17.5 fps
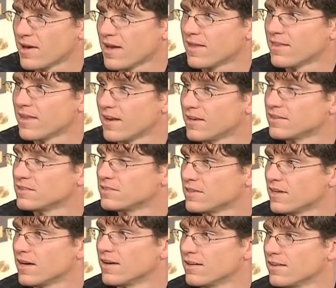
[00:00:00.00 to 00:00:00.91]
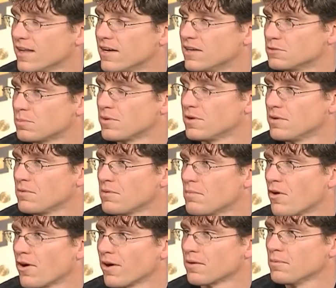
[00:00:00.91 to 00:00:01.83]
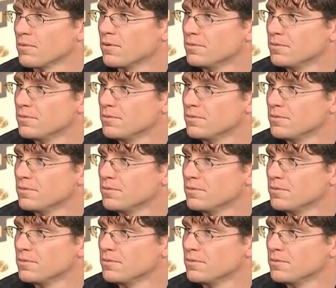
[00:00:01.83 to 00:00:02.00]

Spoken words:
man that is pretty remarkable.